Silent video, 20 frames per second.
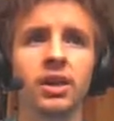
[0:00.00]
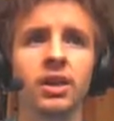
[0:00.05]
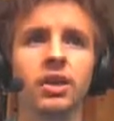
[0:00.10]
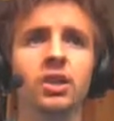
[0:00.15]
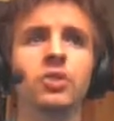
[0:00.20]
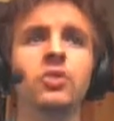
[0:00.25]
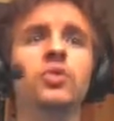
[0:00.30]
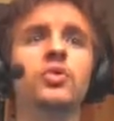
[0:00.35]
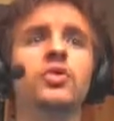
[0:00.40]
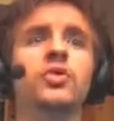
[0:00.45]

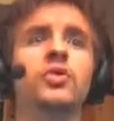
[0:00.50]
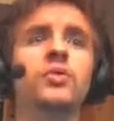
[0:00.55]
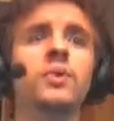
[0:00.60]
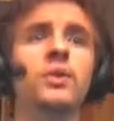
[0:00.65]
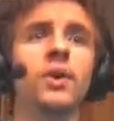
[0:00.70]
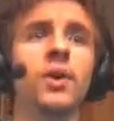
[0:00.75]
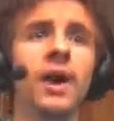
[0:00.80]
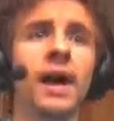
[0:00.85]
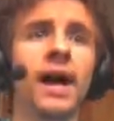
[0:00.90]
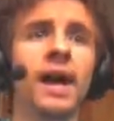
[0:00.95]
You do
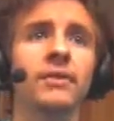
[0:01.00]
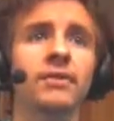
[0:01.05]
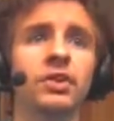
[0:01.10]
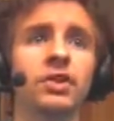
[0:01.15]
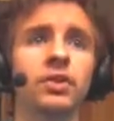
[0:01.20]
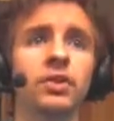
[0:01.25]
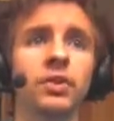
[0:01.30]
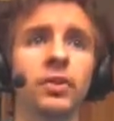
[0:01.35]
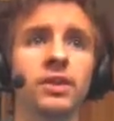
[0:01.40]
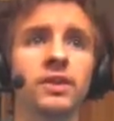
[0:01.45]
not have a
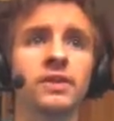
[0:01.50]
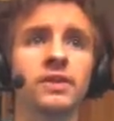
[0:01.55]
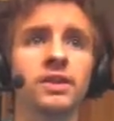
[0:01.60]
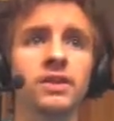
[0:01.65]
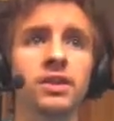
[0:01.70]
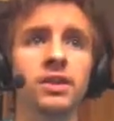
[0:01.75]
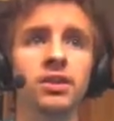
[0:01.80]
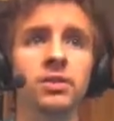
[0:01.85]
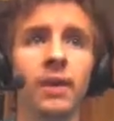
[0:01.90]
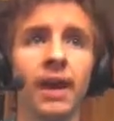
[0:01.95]
choice.
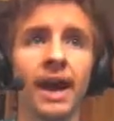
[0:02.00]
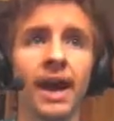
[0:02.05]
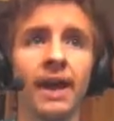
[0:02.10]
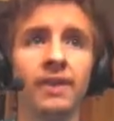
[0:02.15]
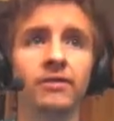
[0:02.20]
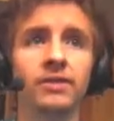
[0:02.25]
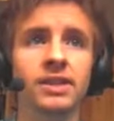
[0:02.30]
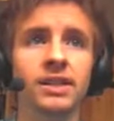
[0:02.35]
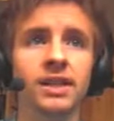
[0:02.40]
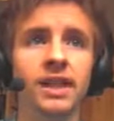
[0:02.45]
You
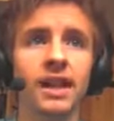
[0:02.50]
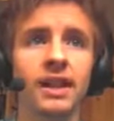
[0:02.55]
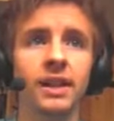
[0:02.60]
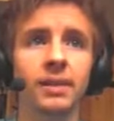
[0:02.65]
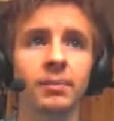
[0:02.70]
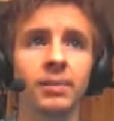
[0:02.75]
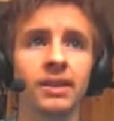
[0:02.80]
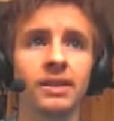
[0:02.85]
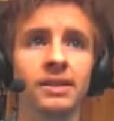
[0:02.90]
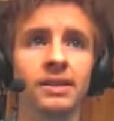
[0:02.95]
have to get
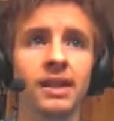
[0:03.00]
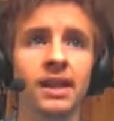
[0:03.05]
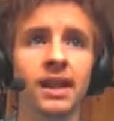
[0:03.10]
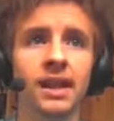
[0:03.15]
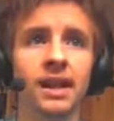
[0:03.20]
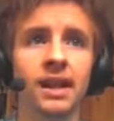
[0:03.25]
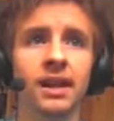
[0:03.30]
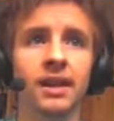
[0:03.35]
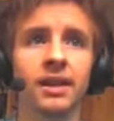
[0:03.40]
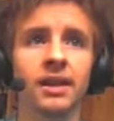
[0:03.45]
up into
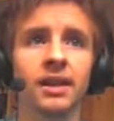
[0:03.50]
here.